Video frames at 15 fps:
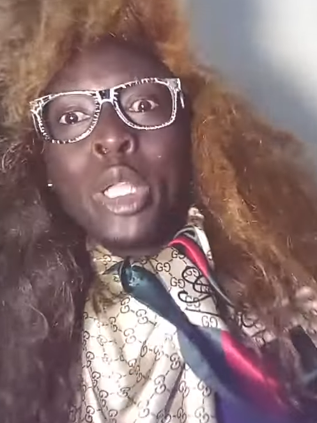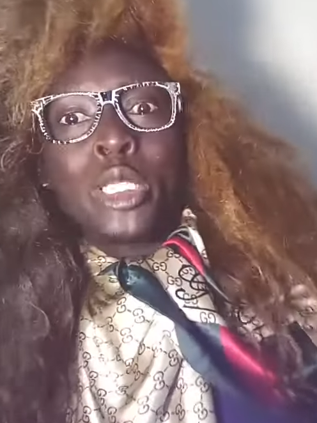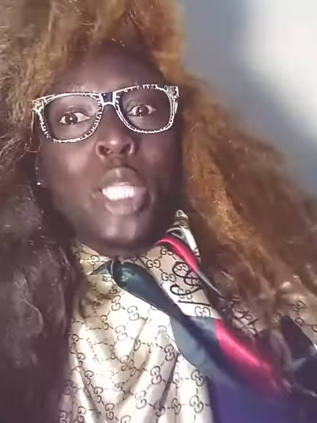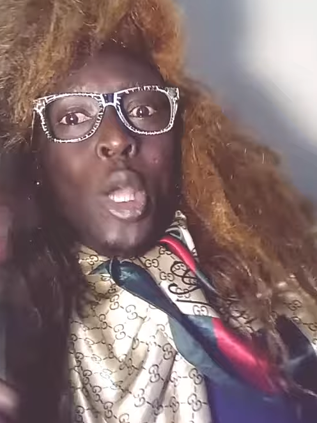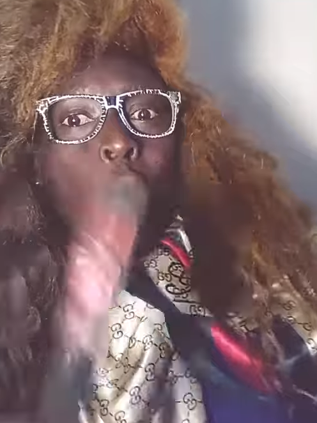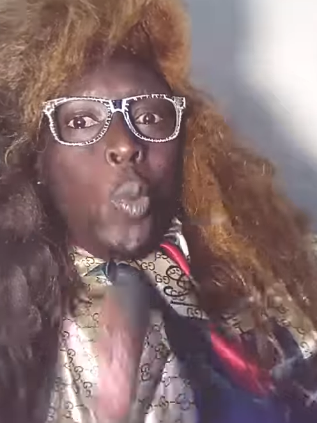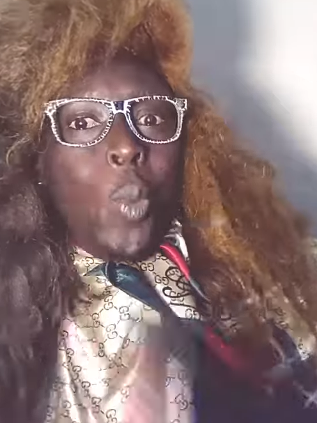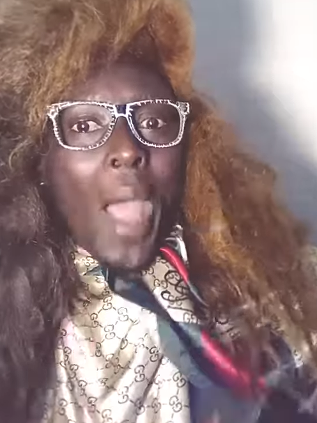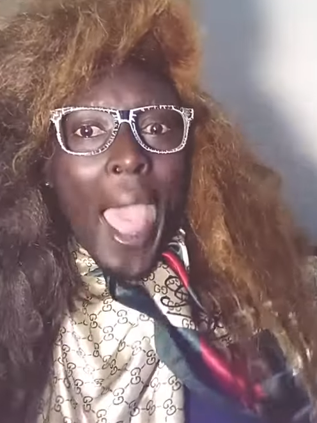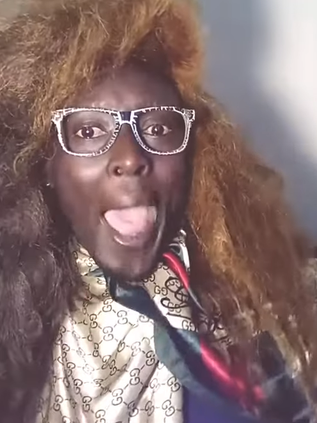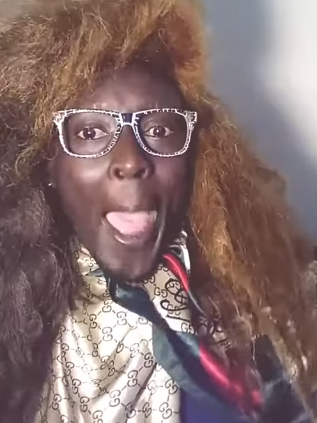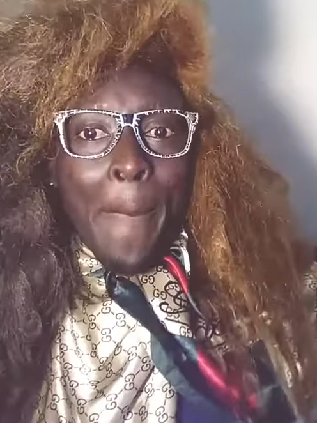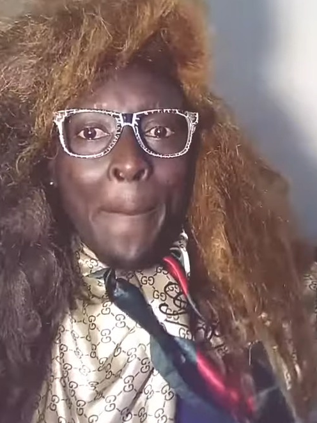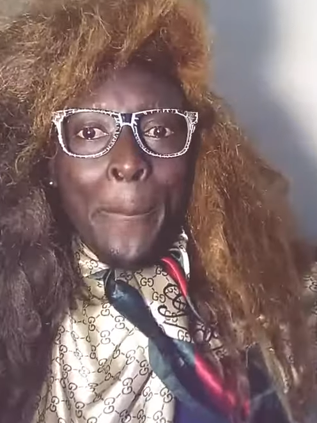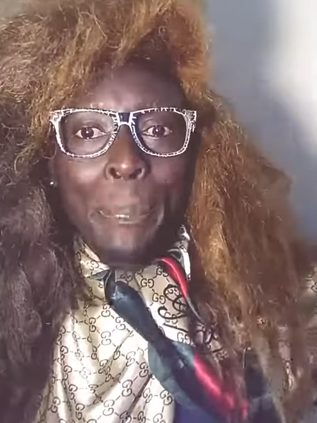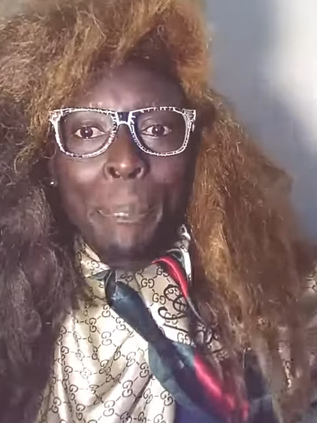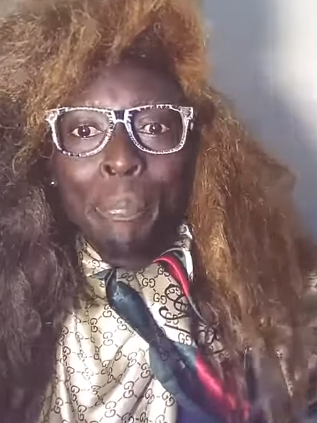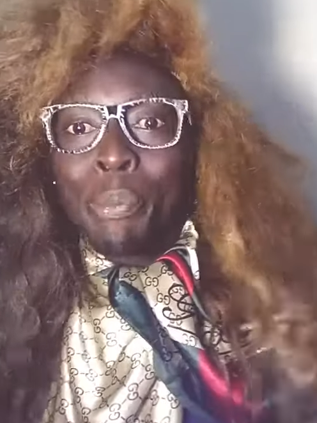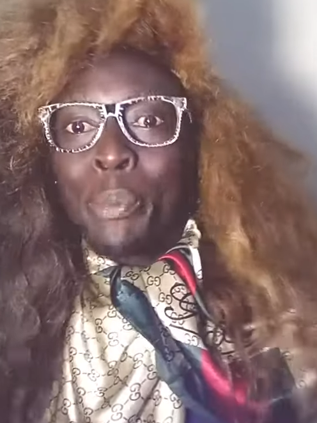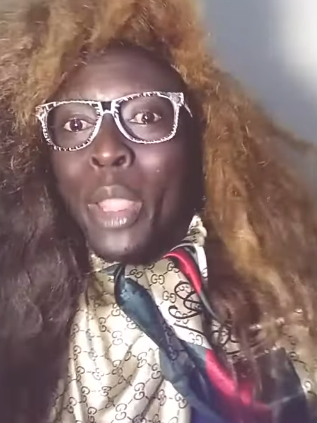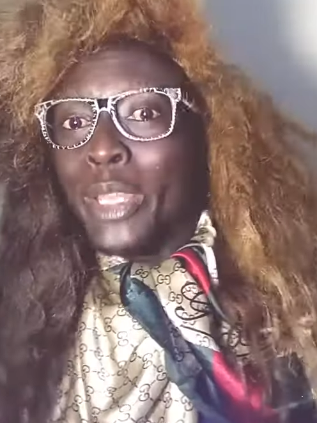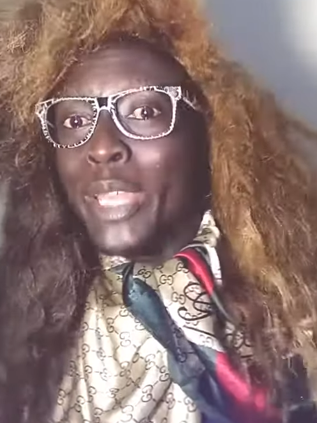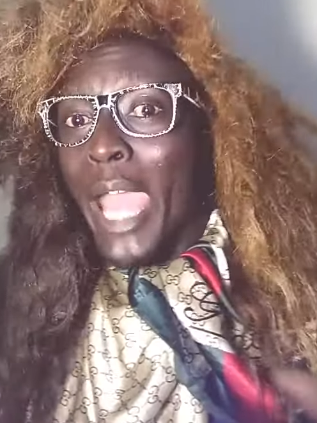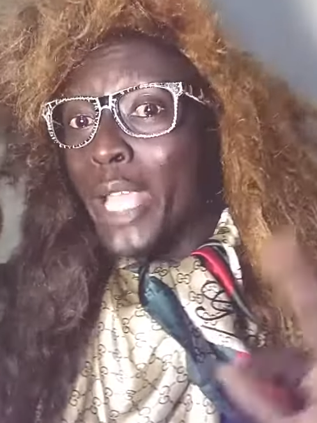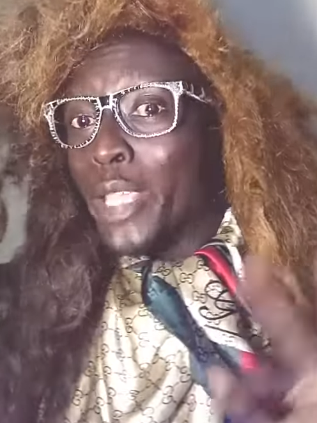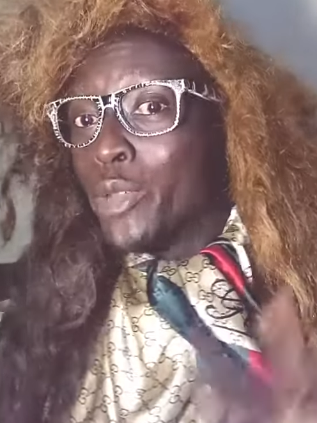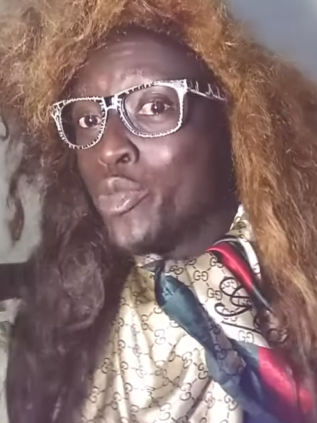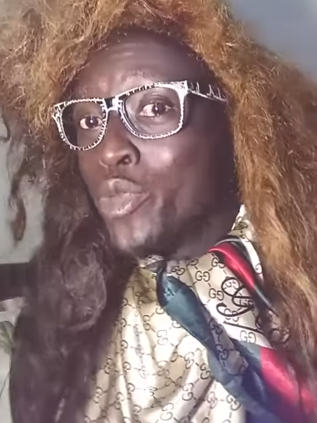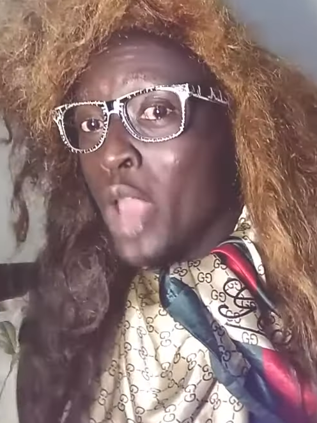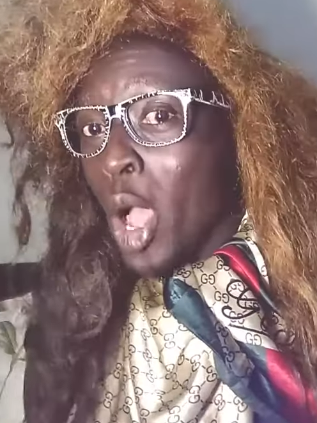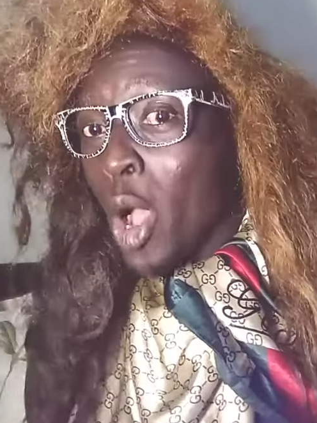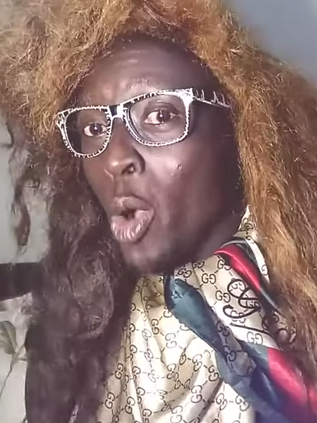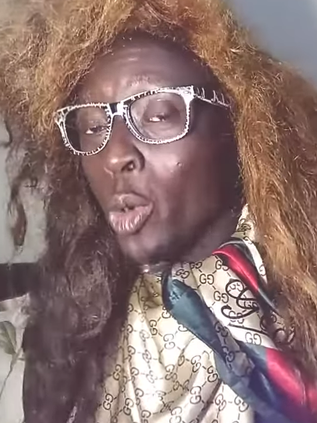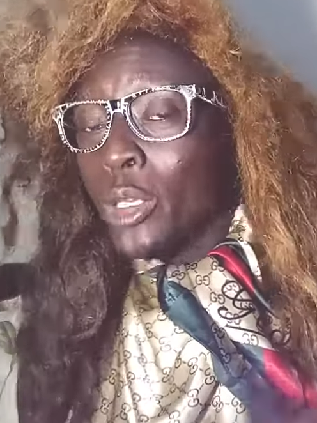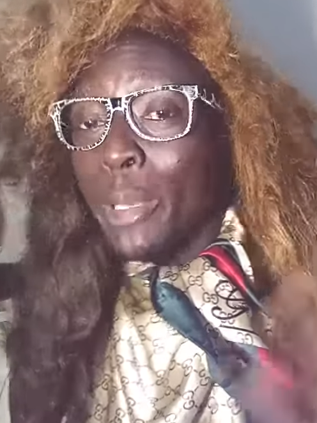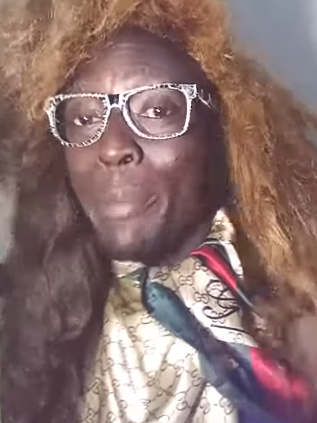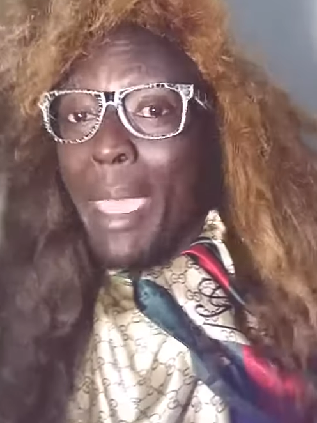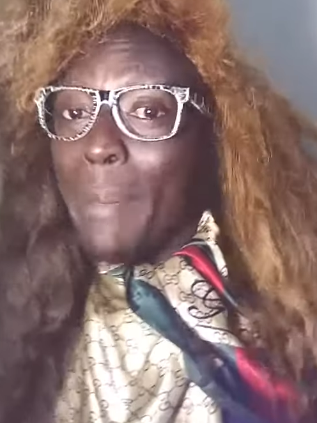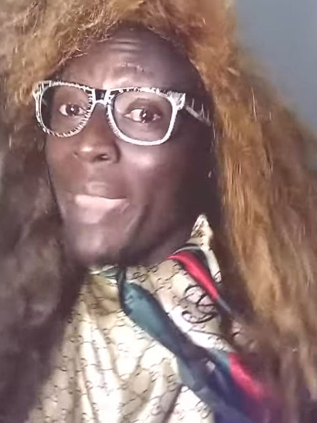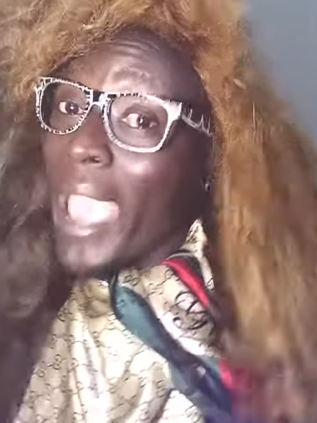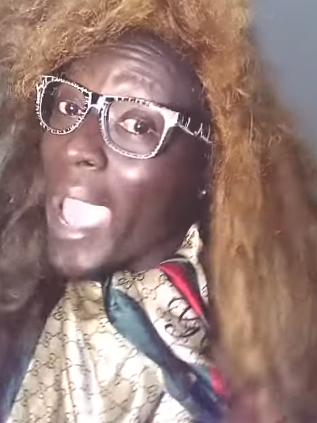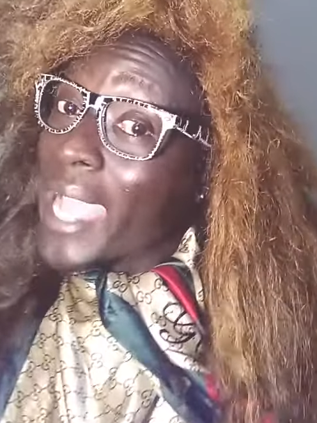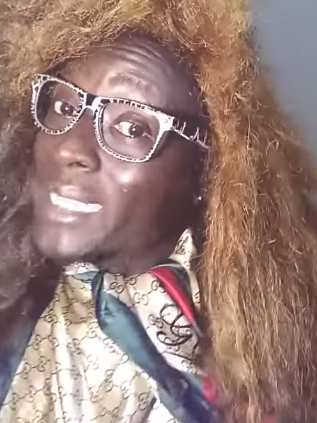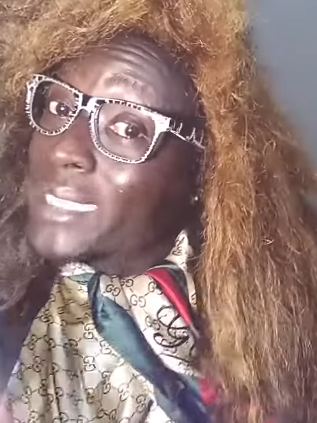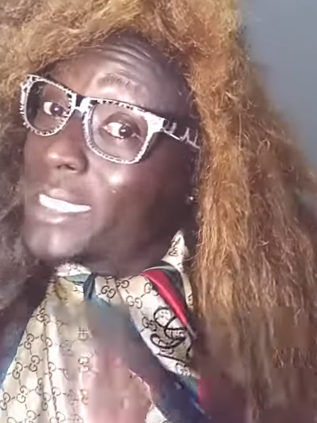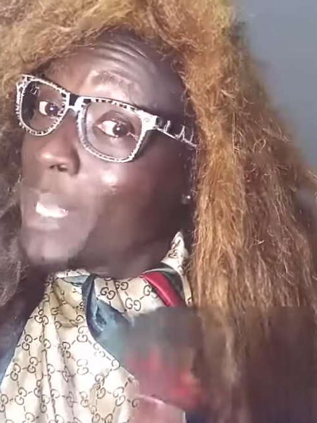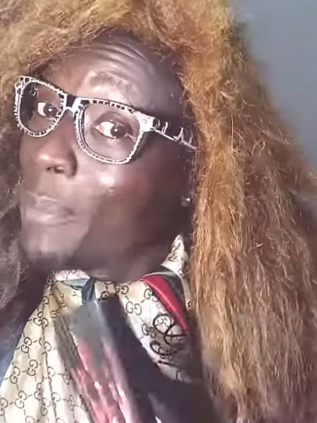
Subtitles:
So why? Now, you know, the baby has